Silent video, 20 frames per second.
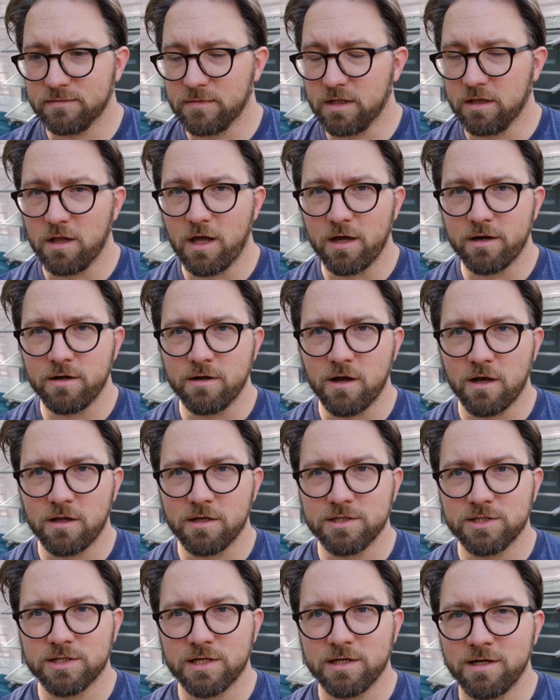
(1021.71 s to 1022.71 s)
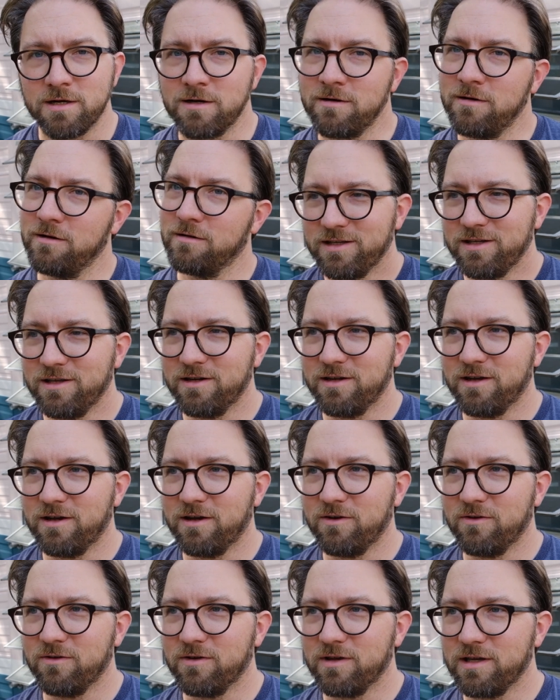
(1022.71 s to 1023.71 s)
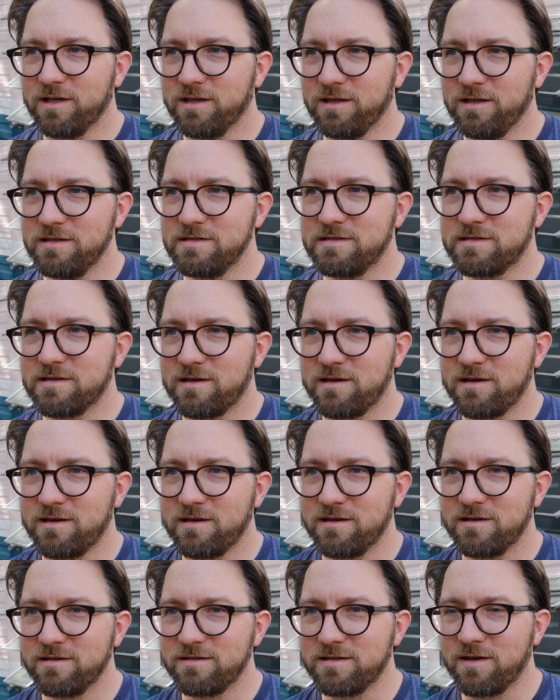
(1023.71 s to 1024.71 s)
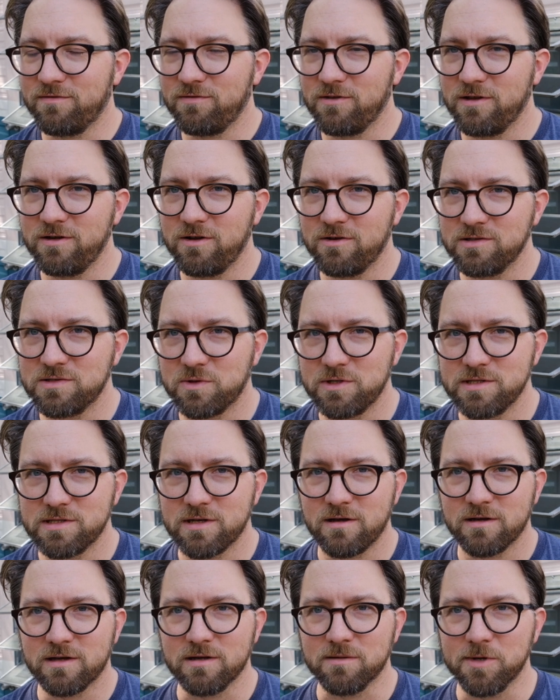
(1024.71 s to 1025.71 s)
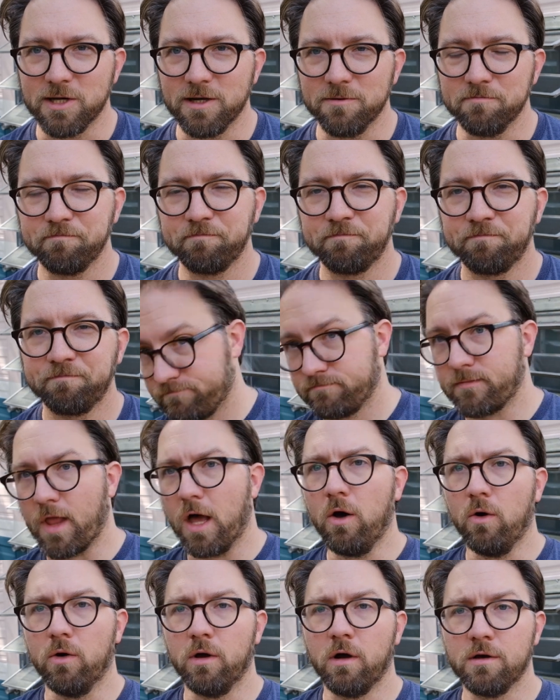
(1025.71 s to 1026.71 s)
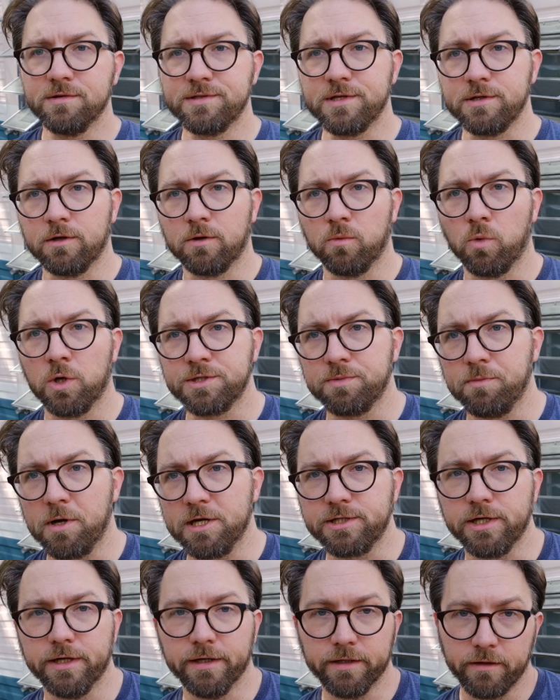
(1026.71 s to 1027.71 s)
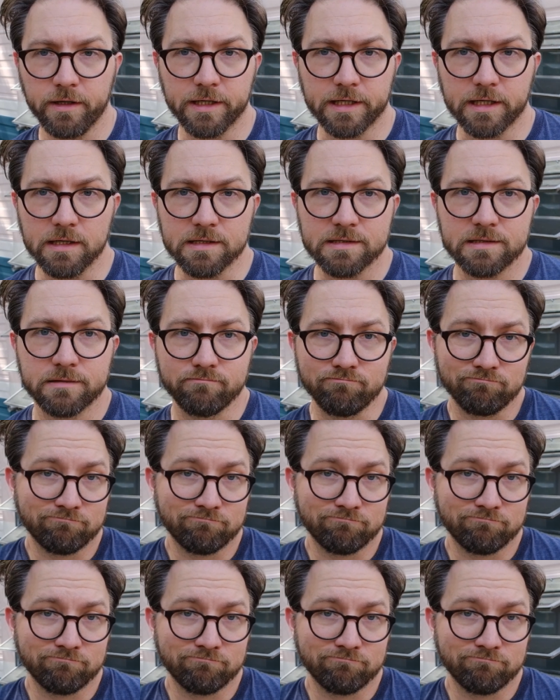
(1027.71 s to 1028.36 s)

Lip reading: A lot of knowledge there. He's definitely knows what he's talking about. Oh, and also you can watch my channel, I guess.